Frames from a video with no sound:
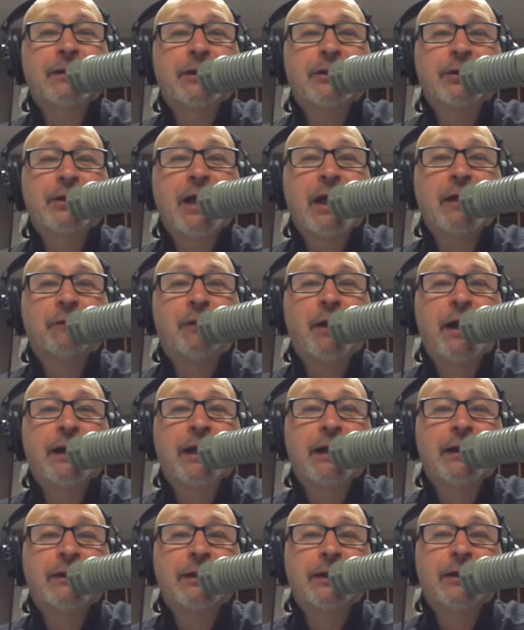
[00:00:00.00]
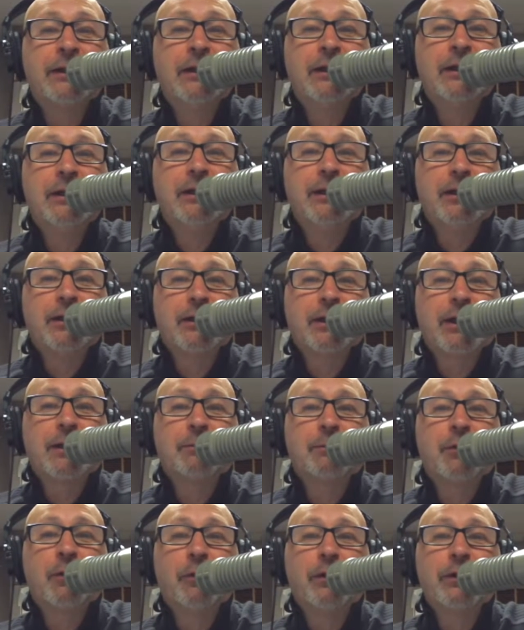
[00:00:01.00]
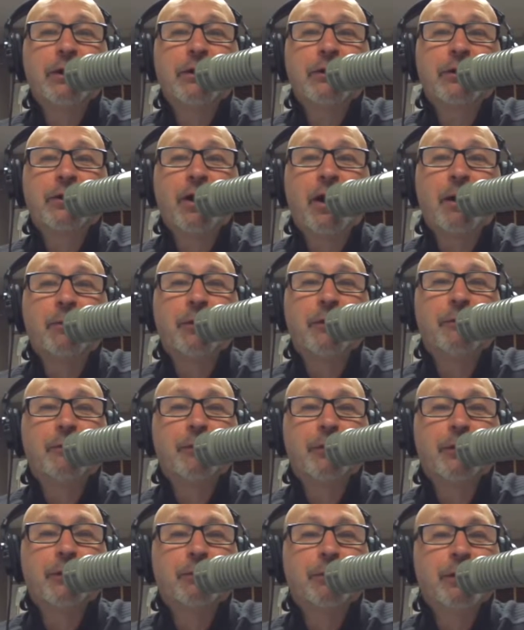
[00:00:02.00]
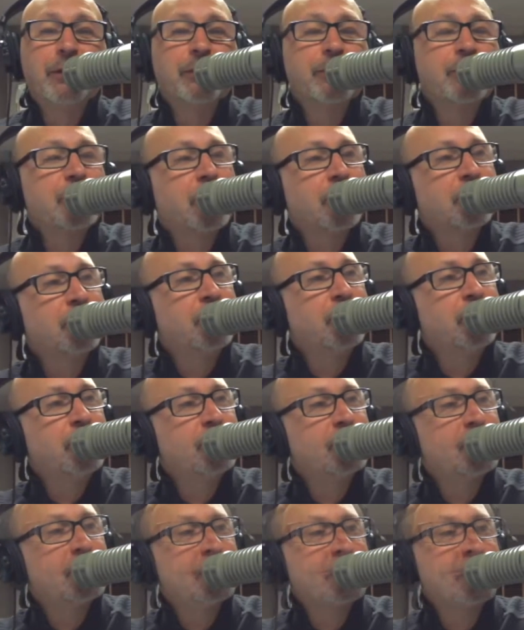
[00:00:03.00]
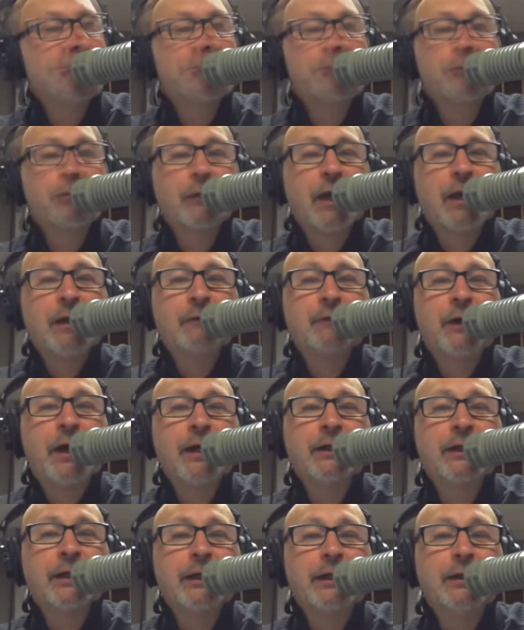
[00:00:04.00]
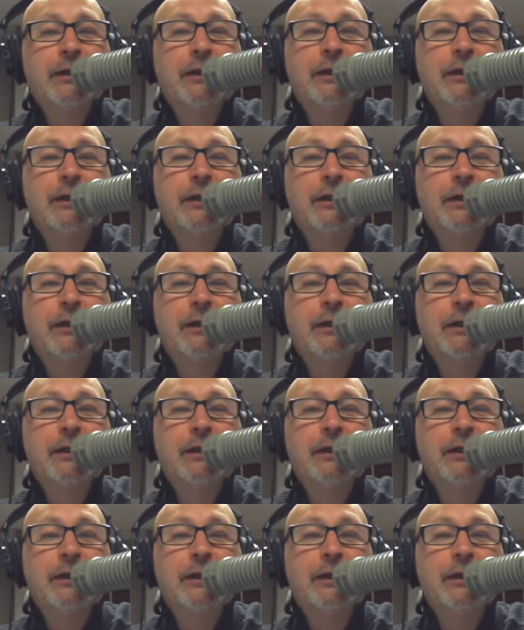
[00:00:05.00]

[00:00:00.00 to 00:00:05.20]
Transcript: that you can't find anything, you'll end up going to your cupboard where the real junk food usually is. And finally,